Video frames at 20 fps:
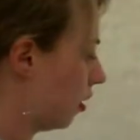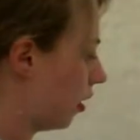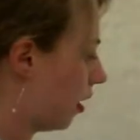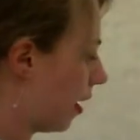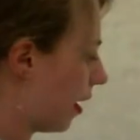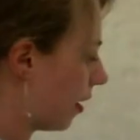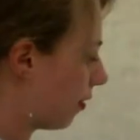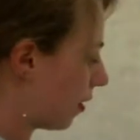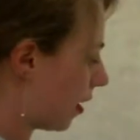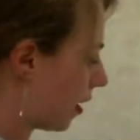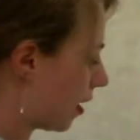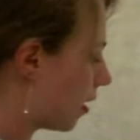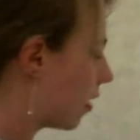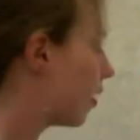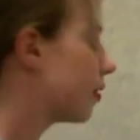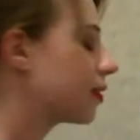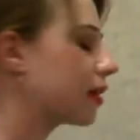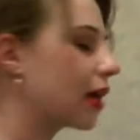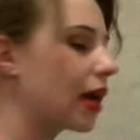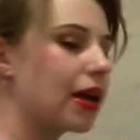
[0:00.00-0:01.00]
line right here.
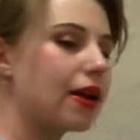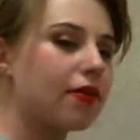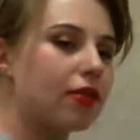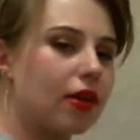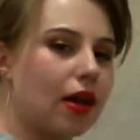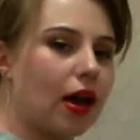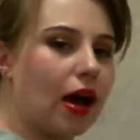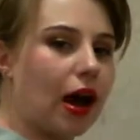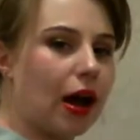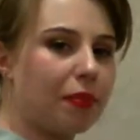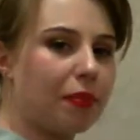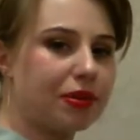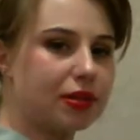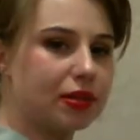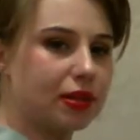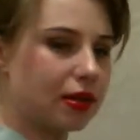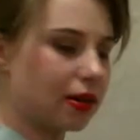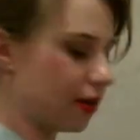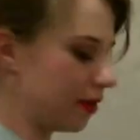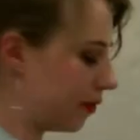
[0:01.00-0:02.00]
It's kind of the
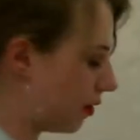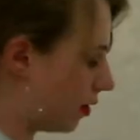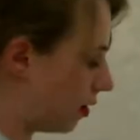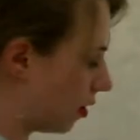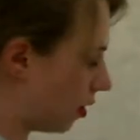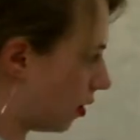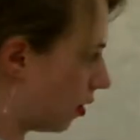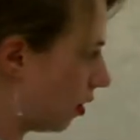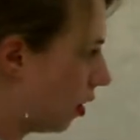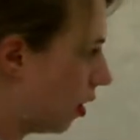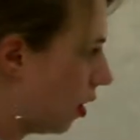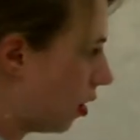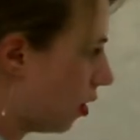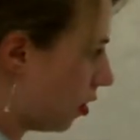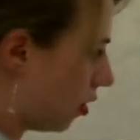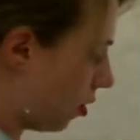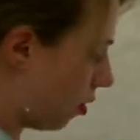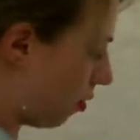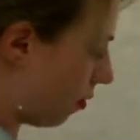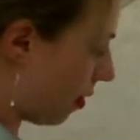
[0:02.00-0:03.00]
opposite of here.
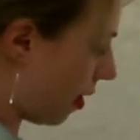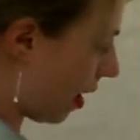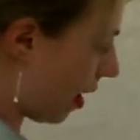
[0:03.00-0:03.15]
You know, we